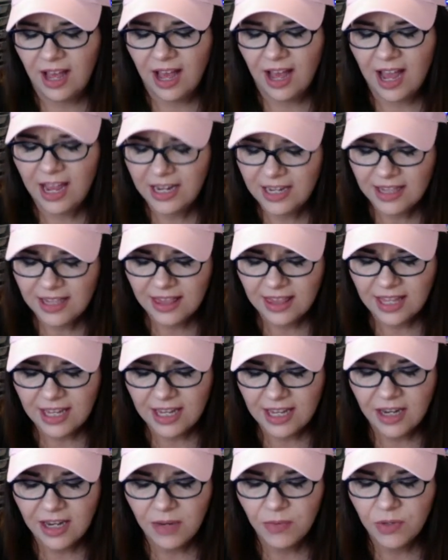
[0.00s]
I didn't
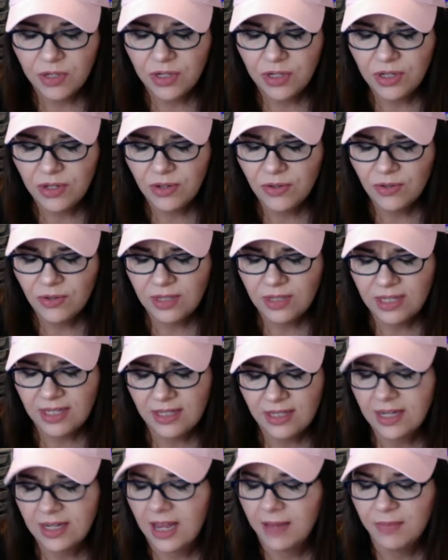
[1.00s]
think anyone used
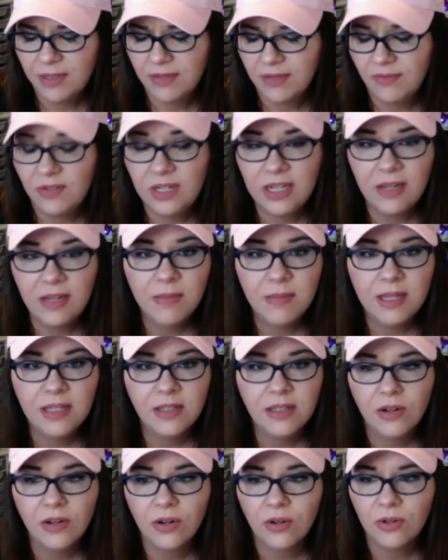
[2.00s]
these types of demon
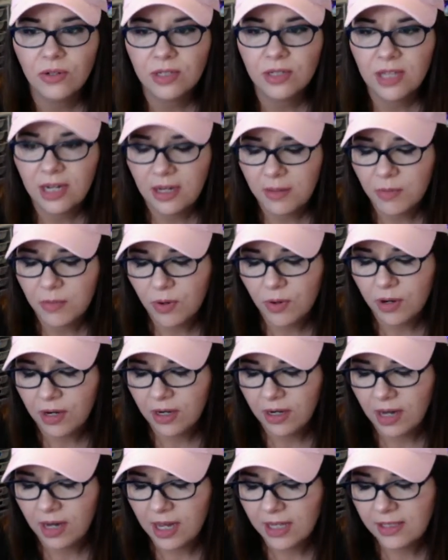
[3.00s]
circles
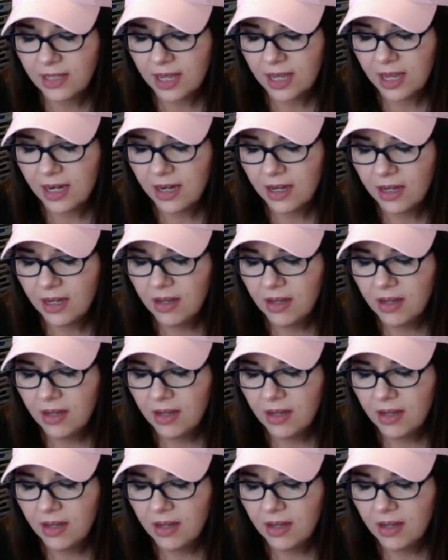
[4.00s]
anymore, I said.